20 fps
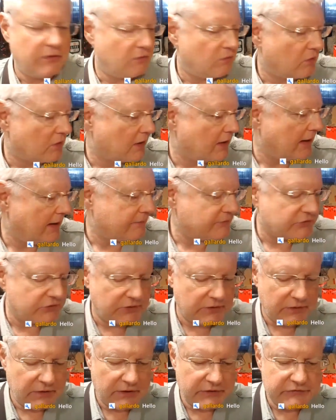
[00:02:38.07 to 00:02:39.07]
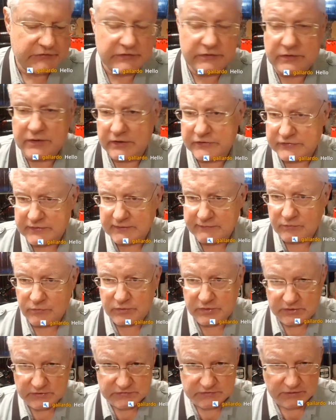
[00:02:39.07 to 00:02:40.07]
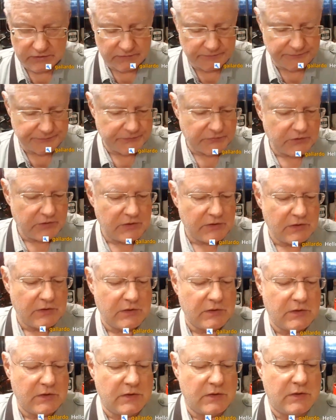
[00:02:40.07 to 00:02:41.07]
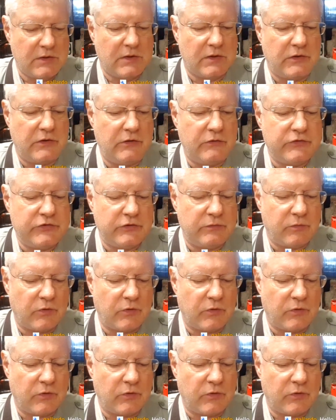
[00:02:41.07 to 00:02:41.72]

We're capturing. Nice to have you with us on YouTube.